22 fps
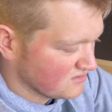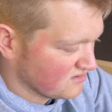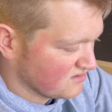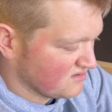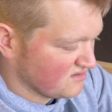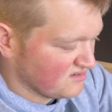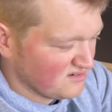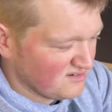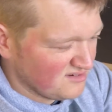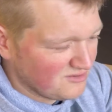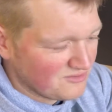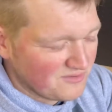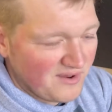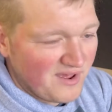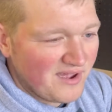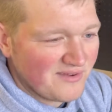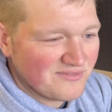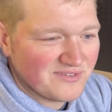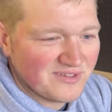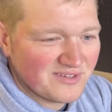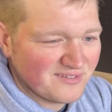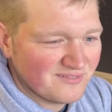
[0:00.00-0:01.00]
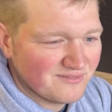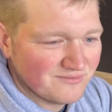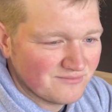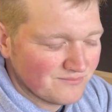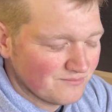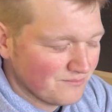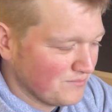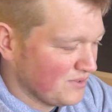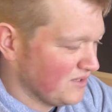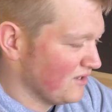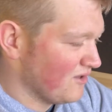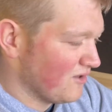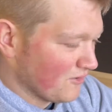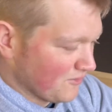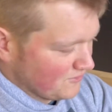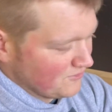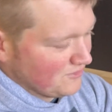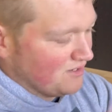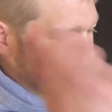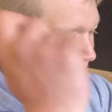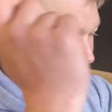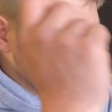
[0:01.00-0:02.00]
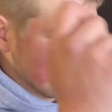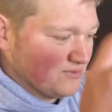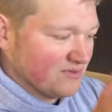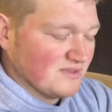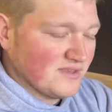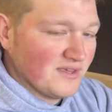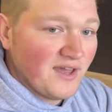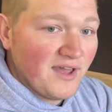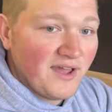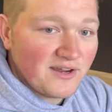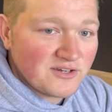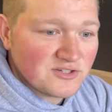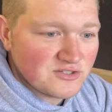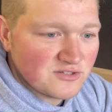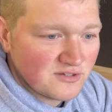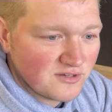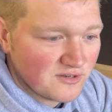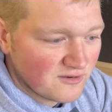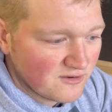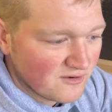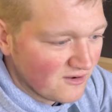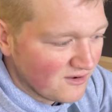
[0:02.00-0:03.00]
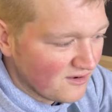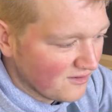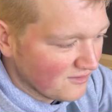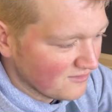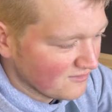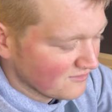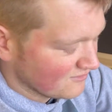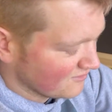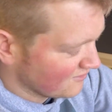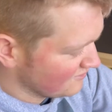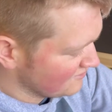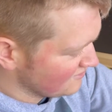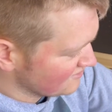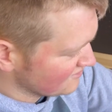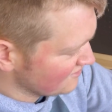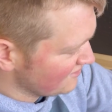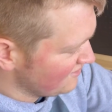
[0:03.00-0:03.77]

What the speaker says: You don't have to be all crazy with the action of your rod, and you can just